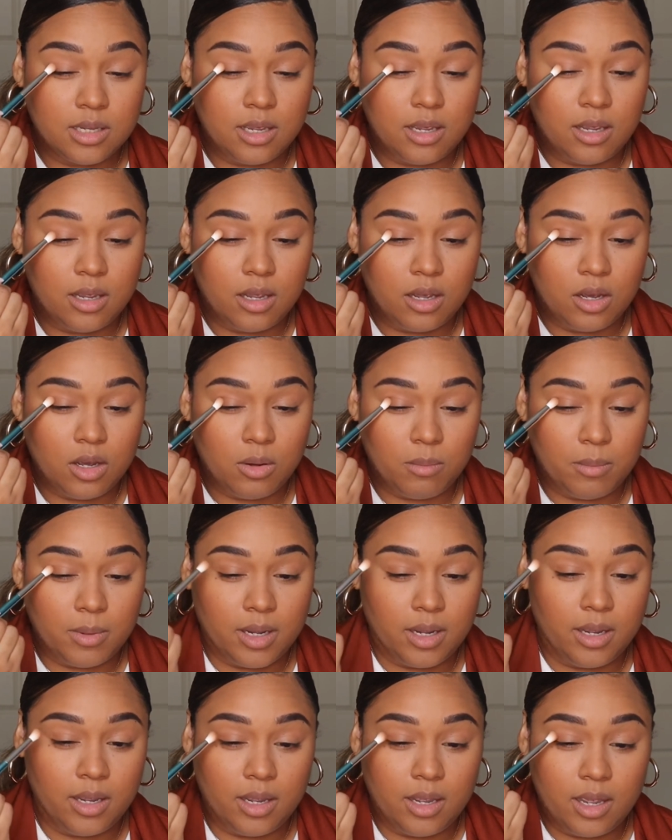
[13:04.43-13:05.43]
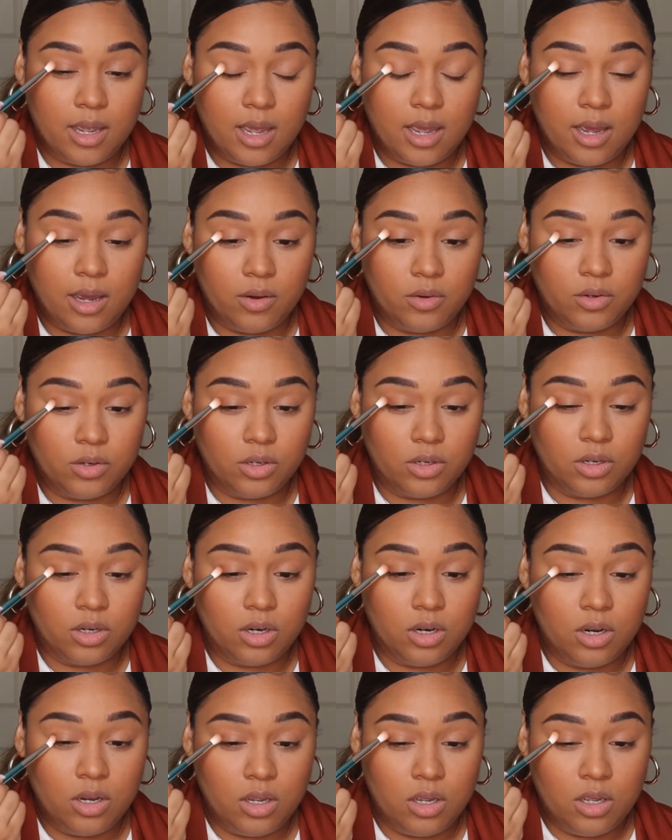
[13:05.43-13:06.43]
like on my outer
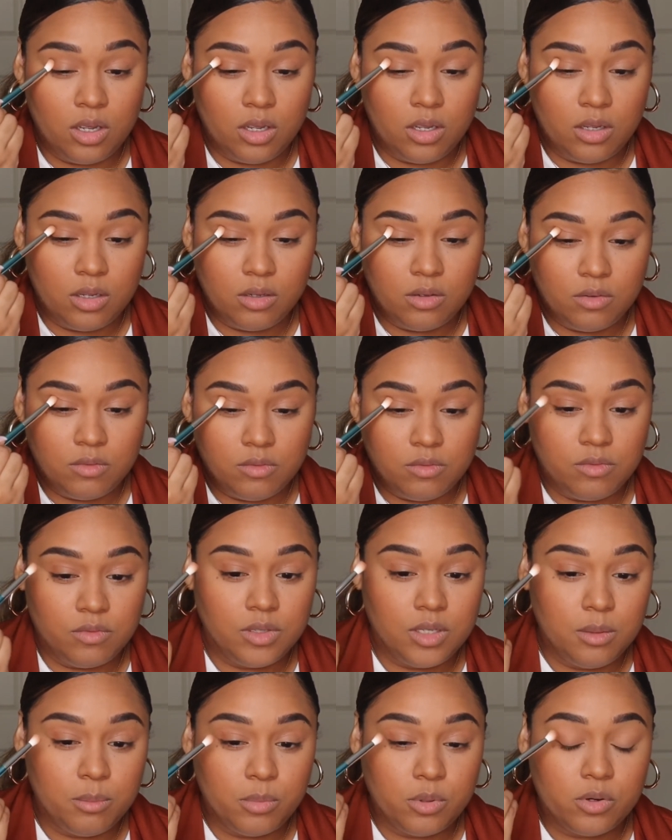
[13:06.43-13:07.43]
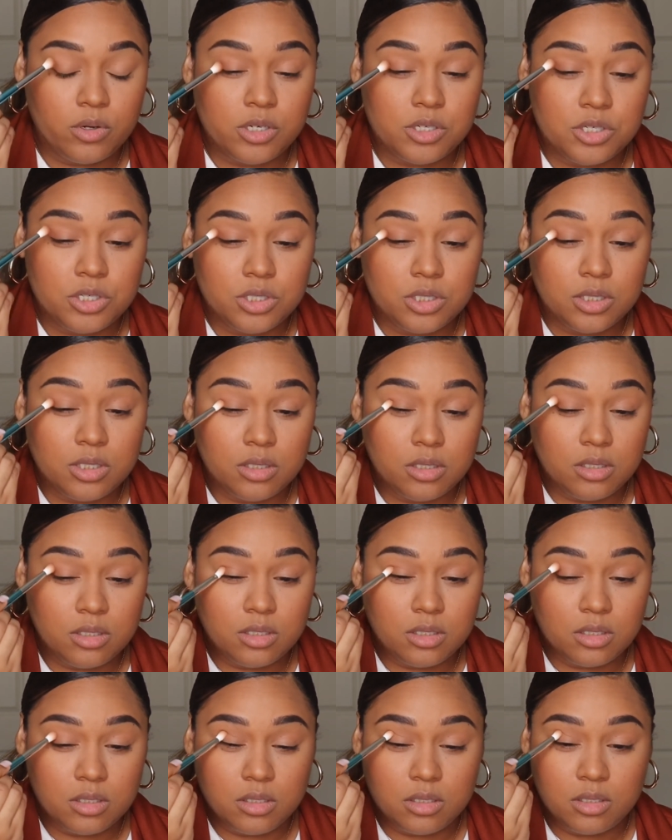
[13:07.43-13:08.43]
V
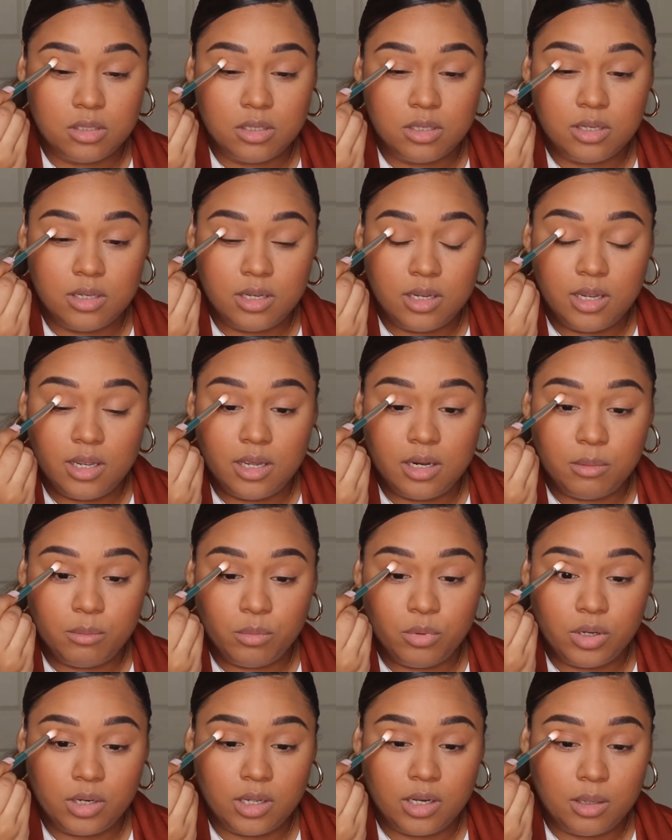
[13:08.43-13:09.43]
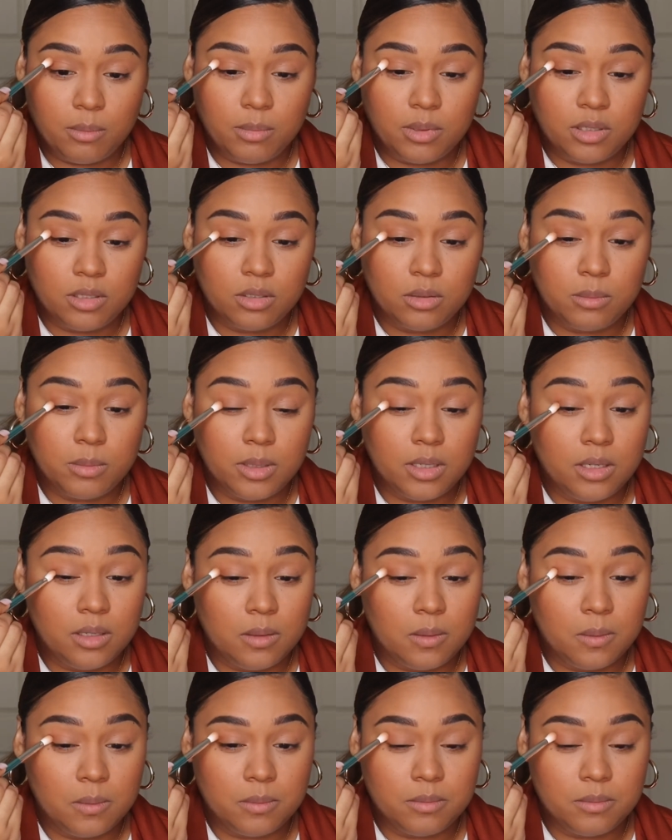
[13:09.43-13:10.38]
portion and bring it up a little bit.